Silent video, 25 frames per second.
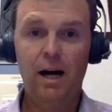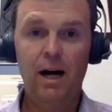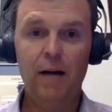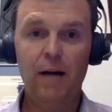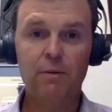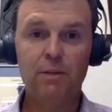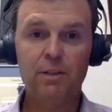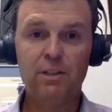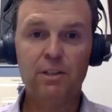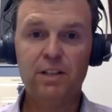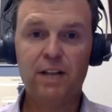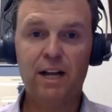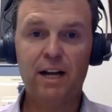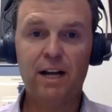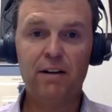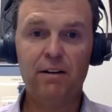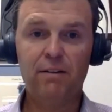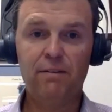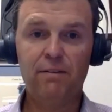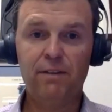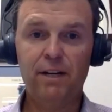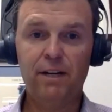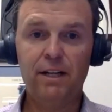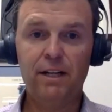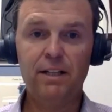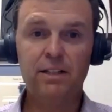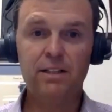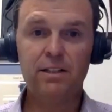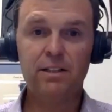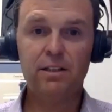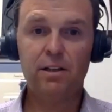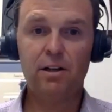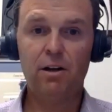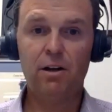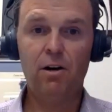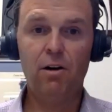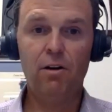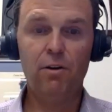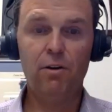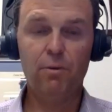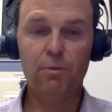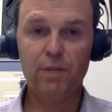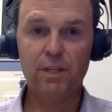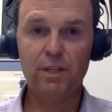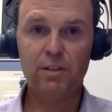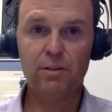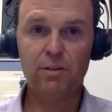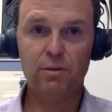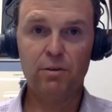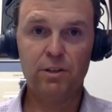I would sacrifice all the
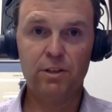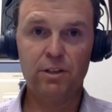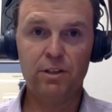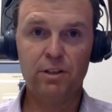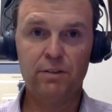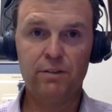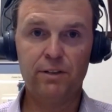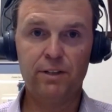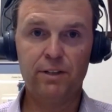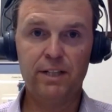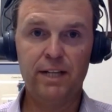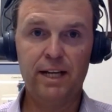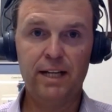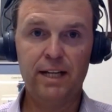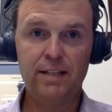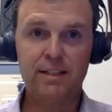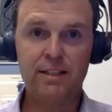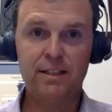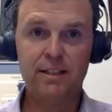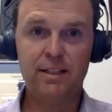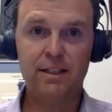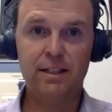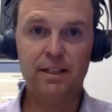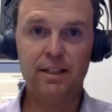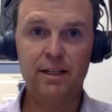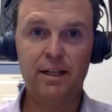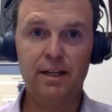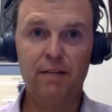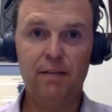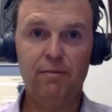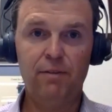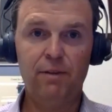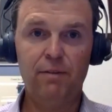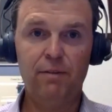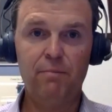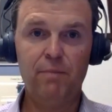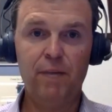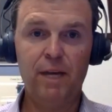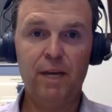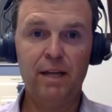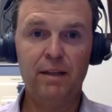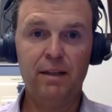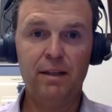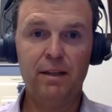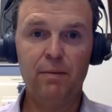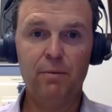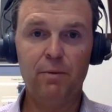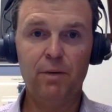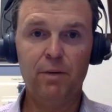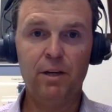resources for testing if it
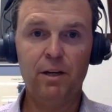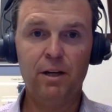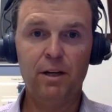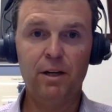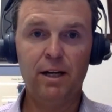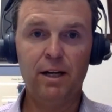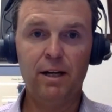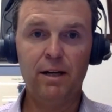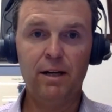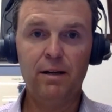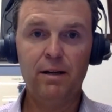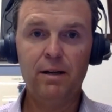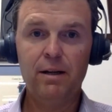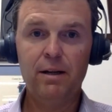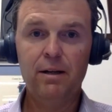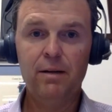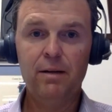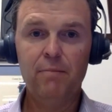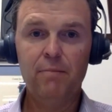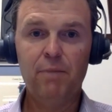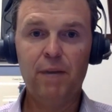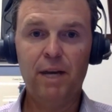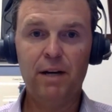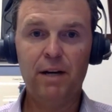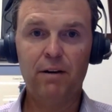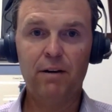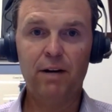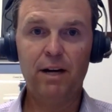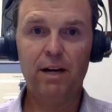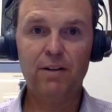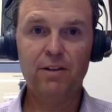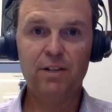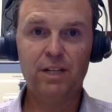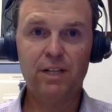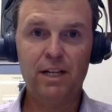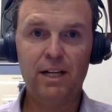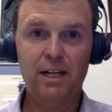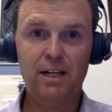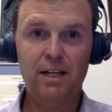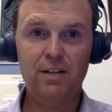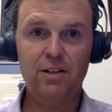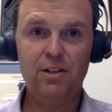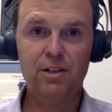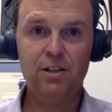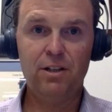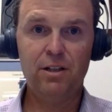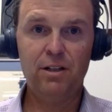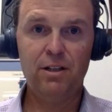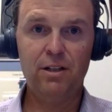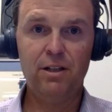meant that we could get better
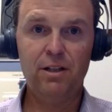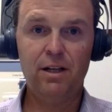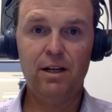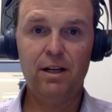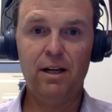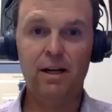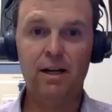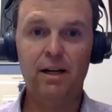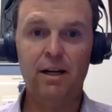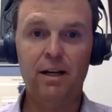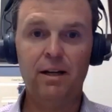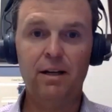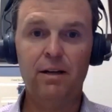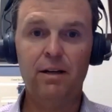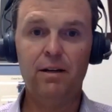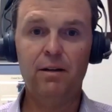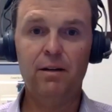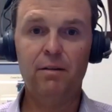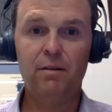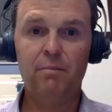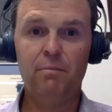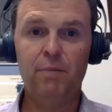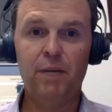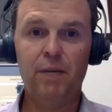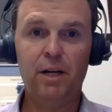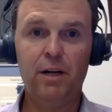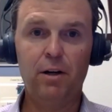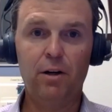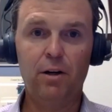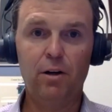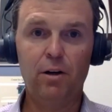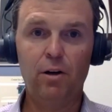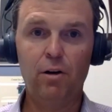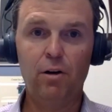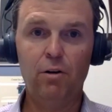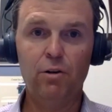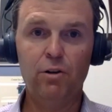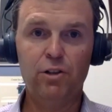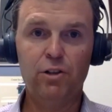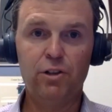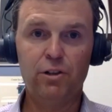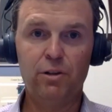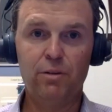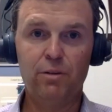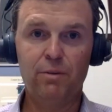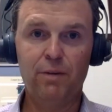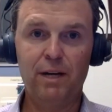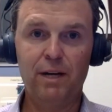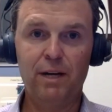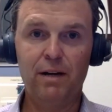education and better
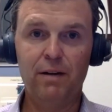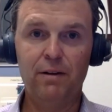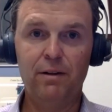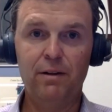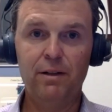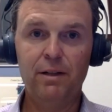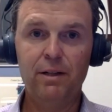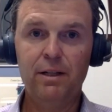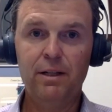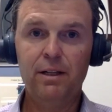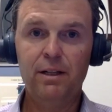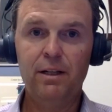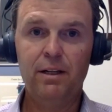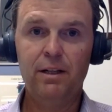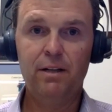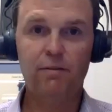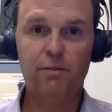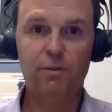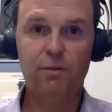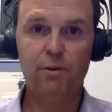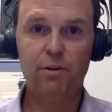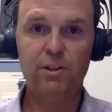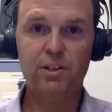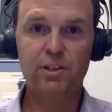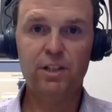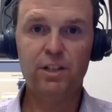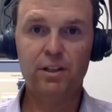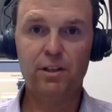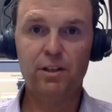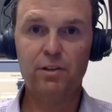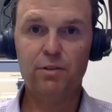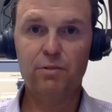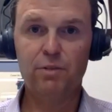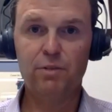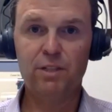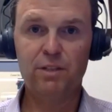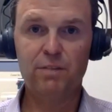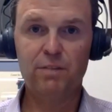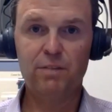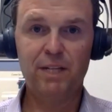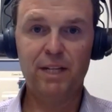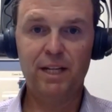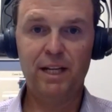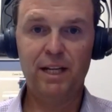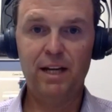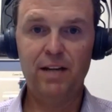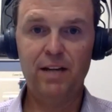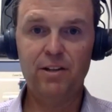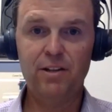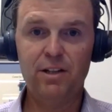culture around enforcing those risk
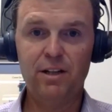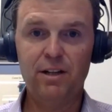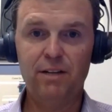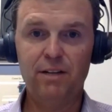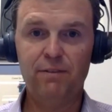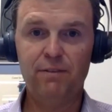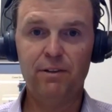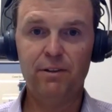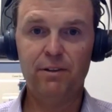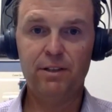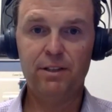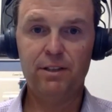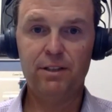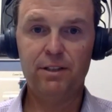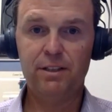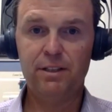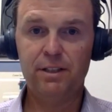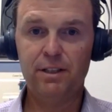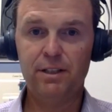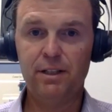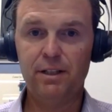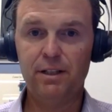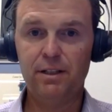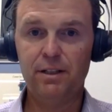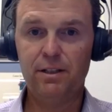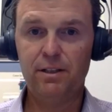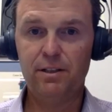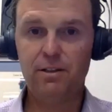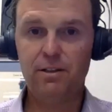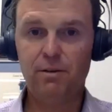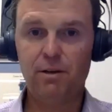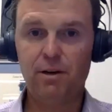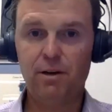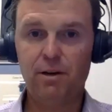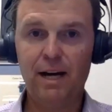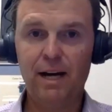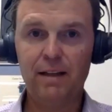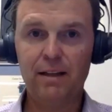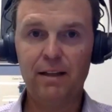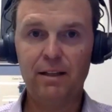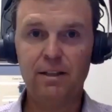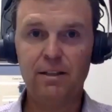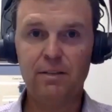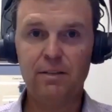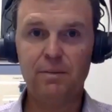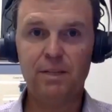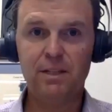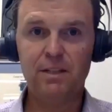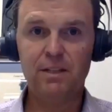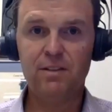mitigation efforts uh, to our
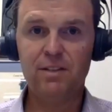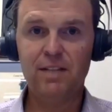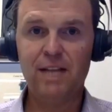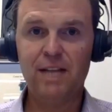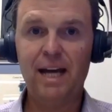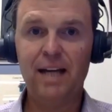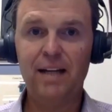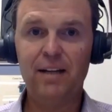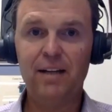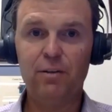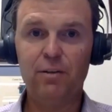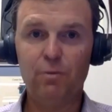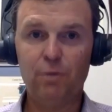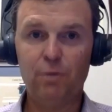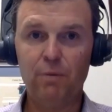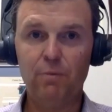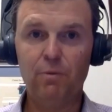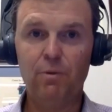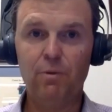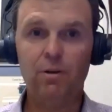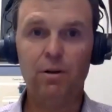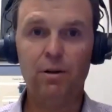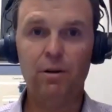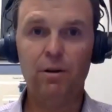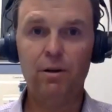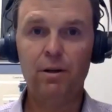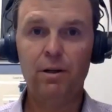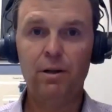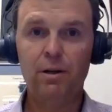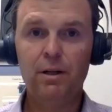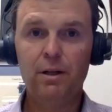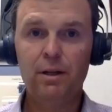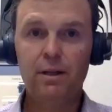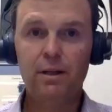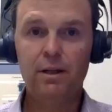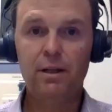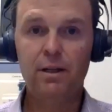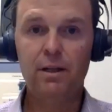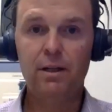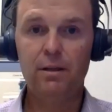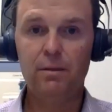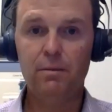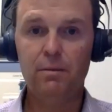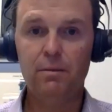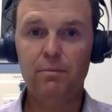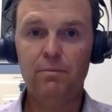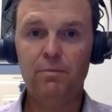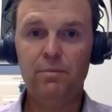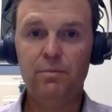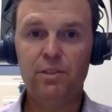athletes, because that is what will
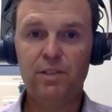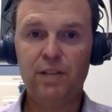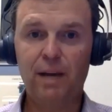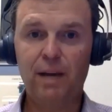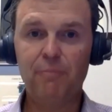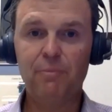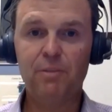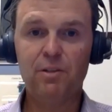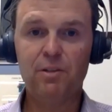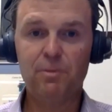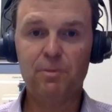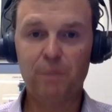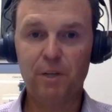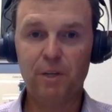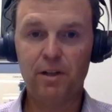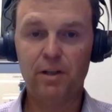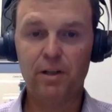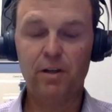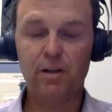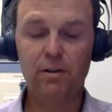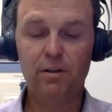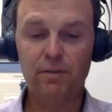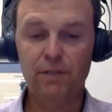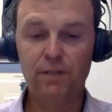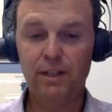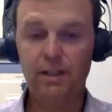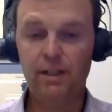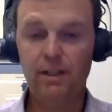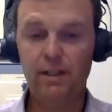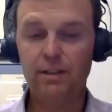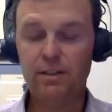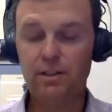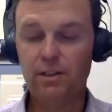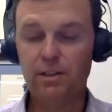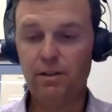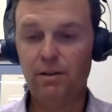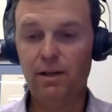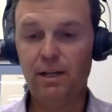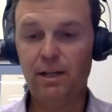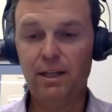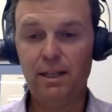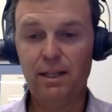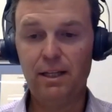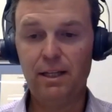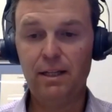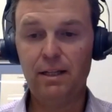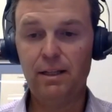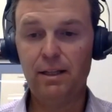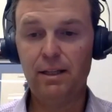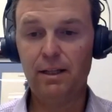um, stop the spread of COVID. And so I
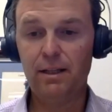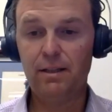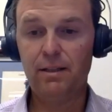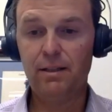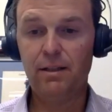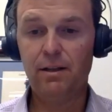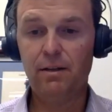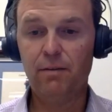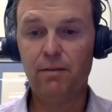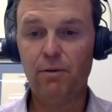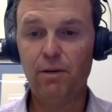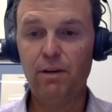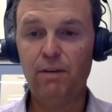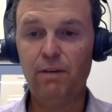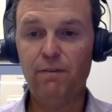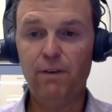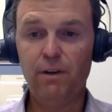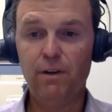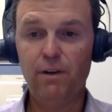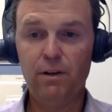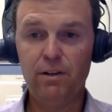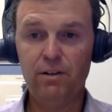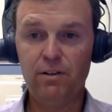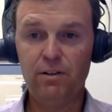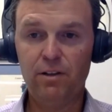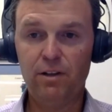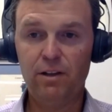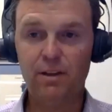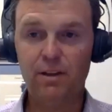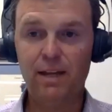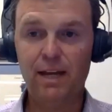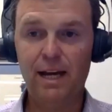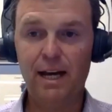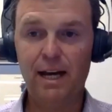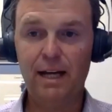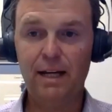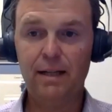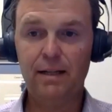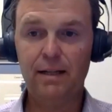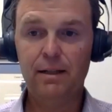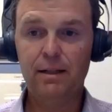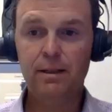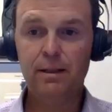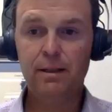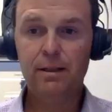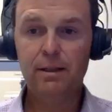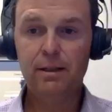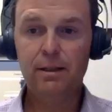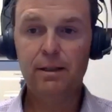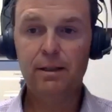think that uh, if we focus on that
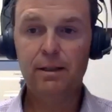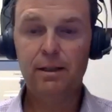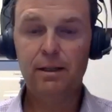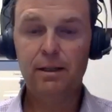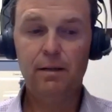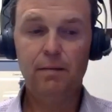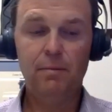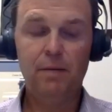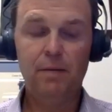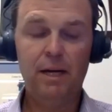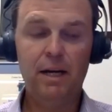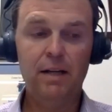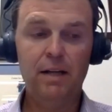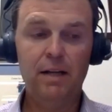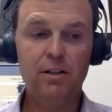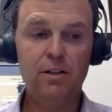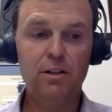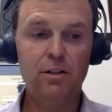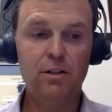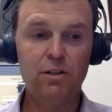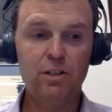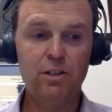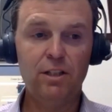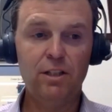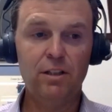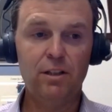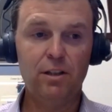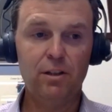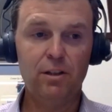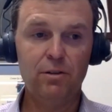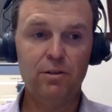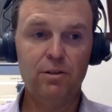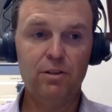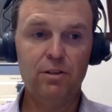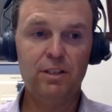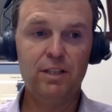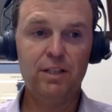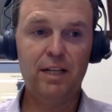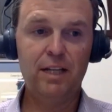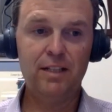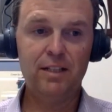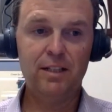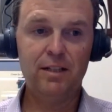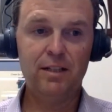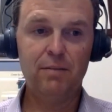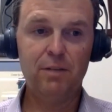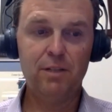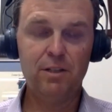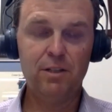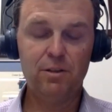um, and using those
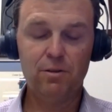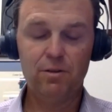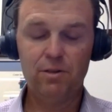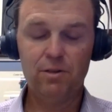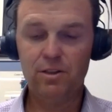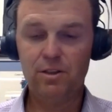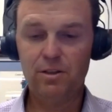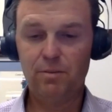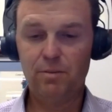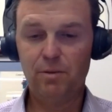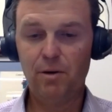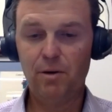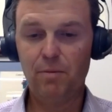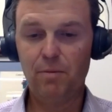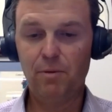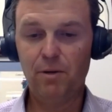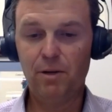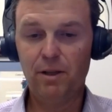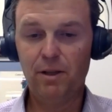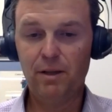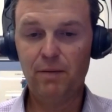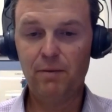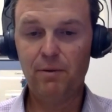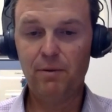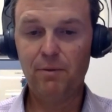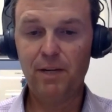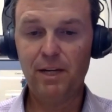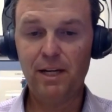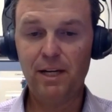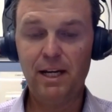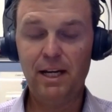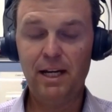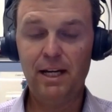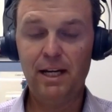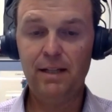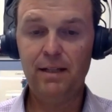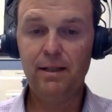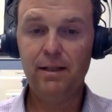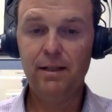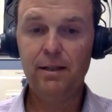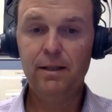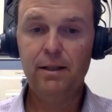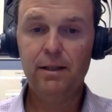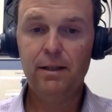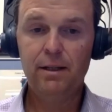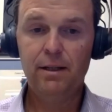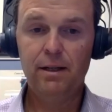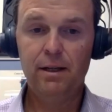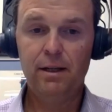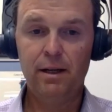testing resources appropriately when we can,
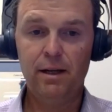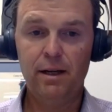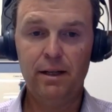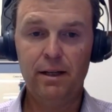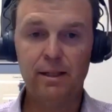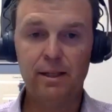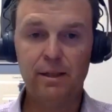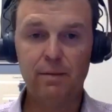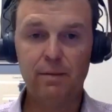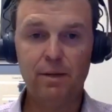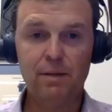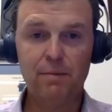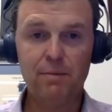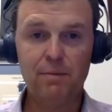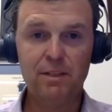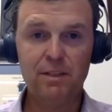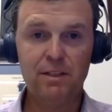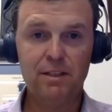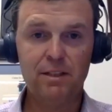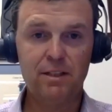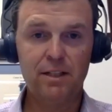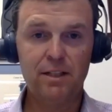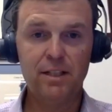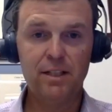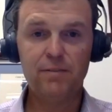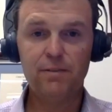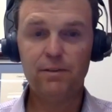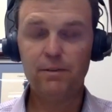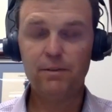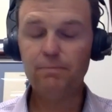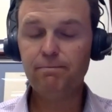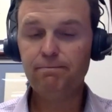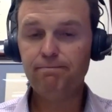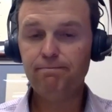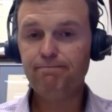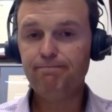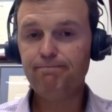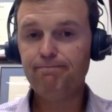uh, I think we can be successful.